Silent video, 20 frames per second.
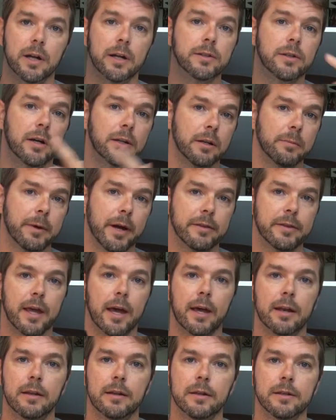and I talked about
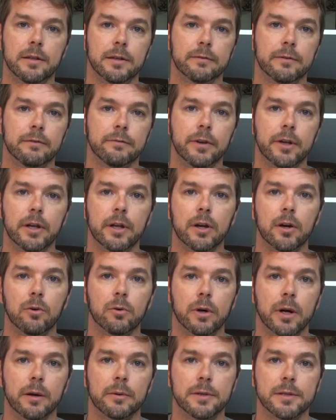that in a different video
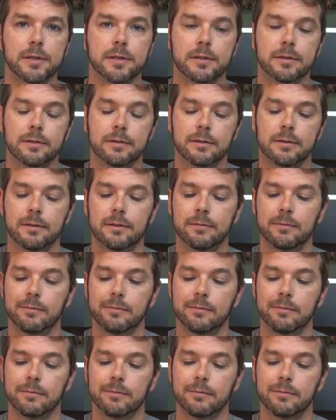where I was